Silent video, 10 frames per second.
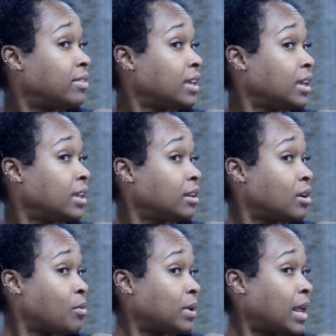
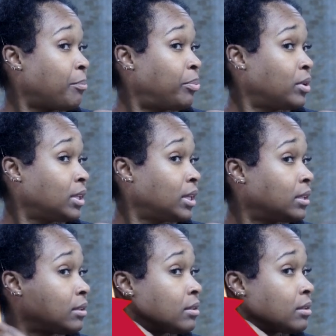then when I pull it,